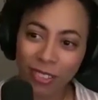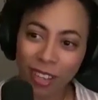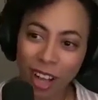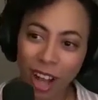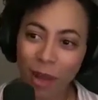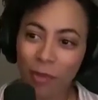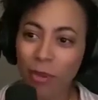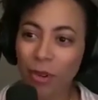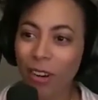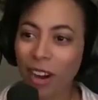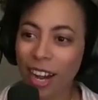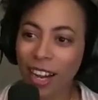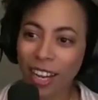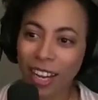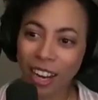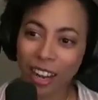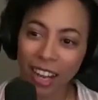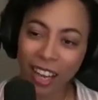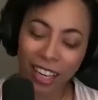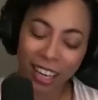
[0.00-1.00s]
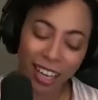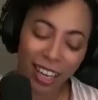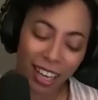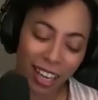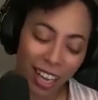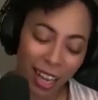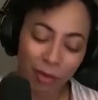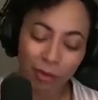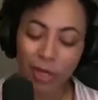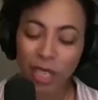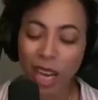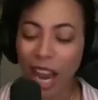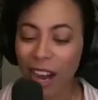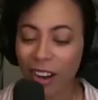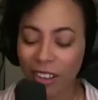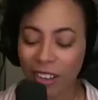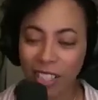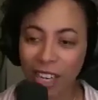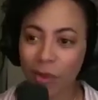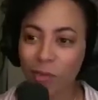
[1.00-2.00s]
operating on I'm
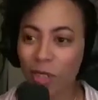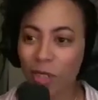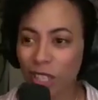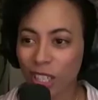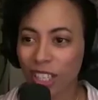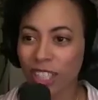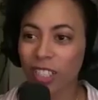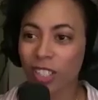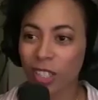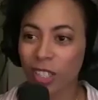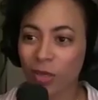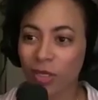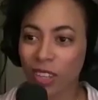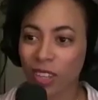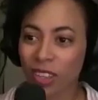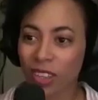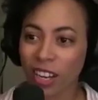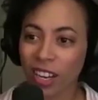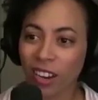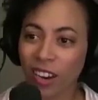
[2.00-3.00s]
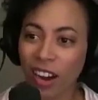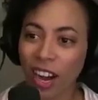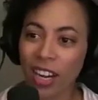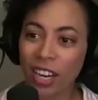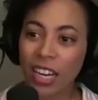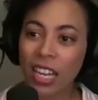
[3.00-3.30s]
tired and I'm just doing the thing, right?